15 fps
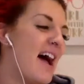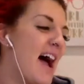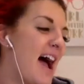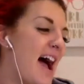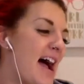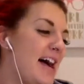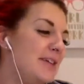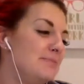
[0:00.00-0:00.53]

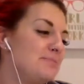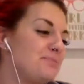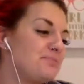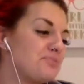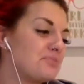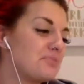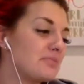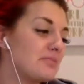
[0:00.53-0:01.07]
Um,
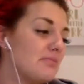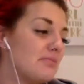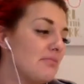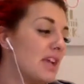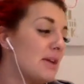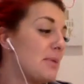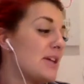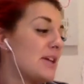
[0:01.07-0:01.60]

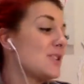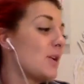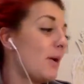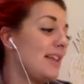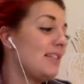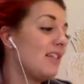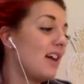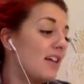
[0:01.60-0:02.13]
but so I
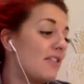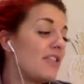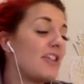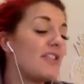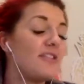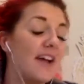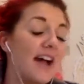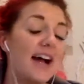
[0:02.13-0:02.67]
love the
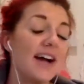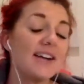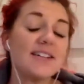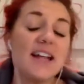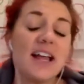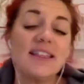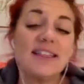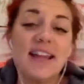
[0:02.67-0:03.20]
fact
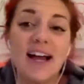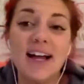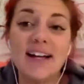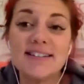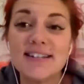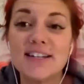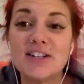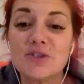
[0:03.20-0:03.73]

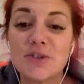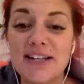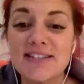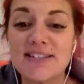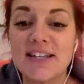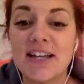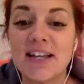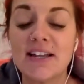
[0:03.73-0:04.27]
that
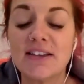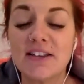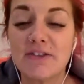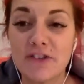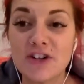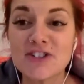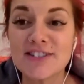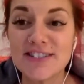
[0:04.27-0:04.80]
Traci, the
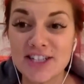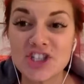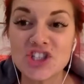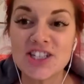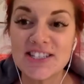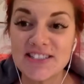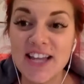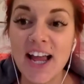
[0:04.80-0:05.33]
first thing
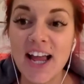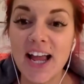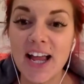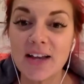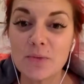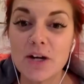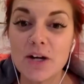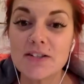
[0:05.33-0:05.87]
she
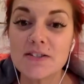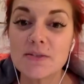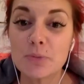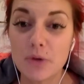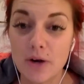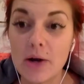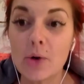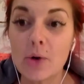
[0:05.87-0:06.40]
said was
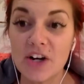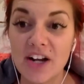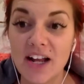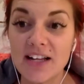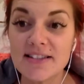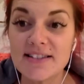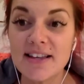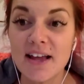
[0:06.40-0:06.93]

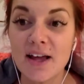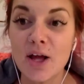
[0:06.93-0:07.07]
priorities.